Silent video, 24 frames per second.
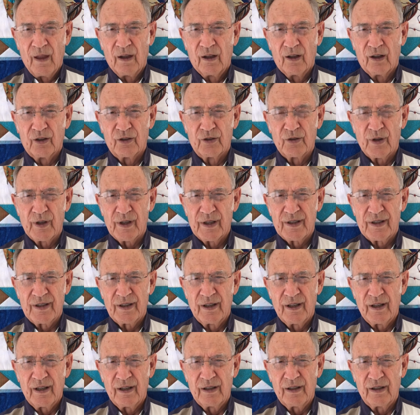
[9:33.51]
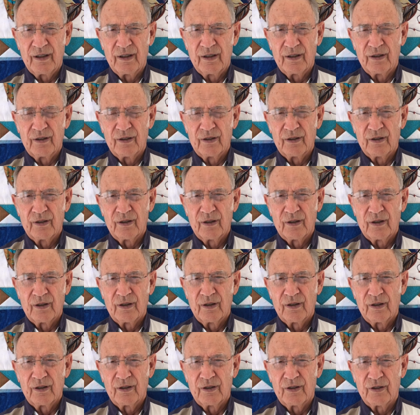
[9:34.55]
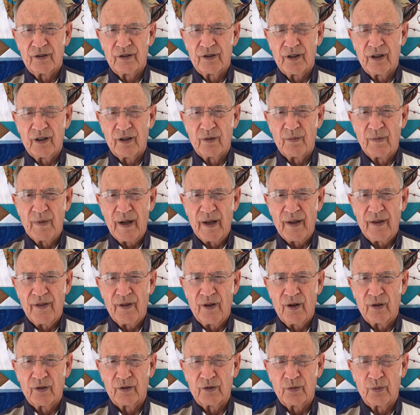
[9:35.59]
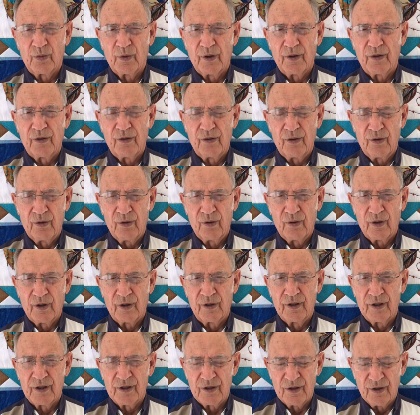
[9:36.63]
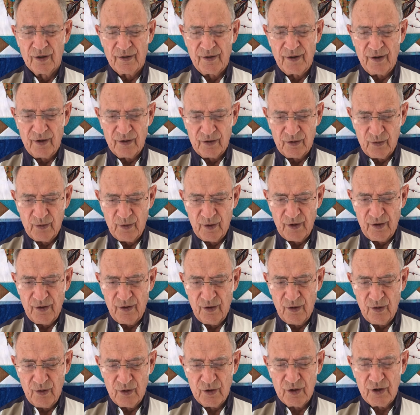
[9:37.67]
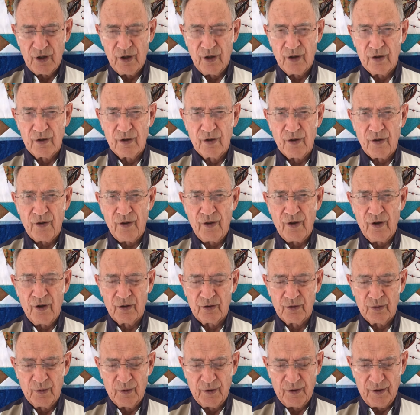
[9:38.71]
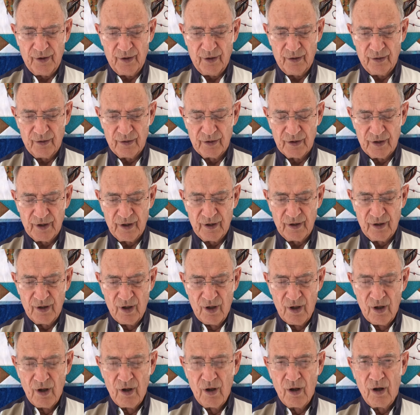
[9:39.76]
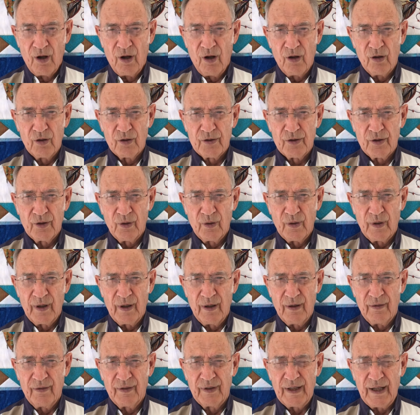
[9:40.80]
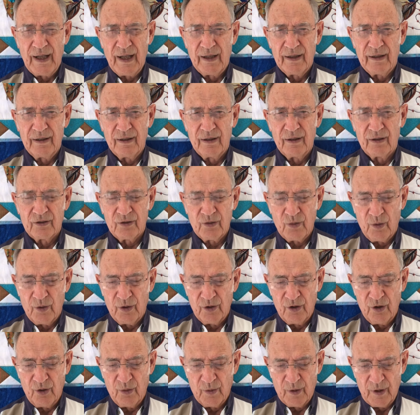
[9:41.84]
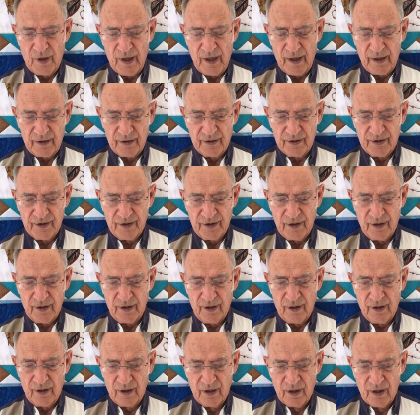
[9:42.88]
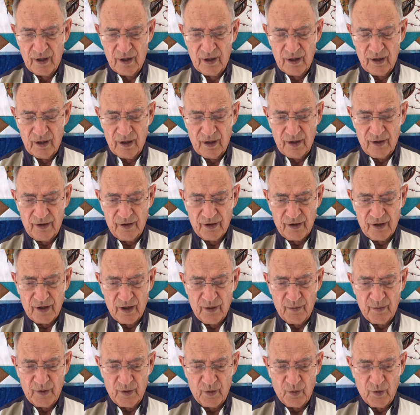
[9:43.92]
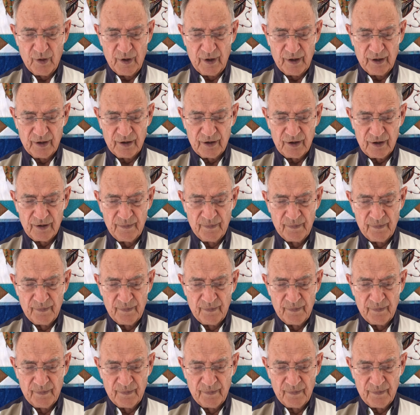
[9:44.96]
address that and share my thoughts with you, additional thoughts with you, share your thoughts with others, and also have an idea as to what you would like to study in the coming weeks.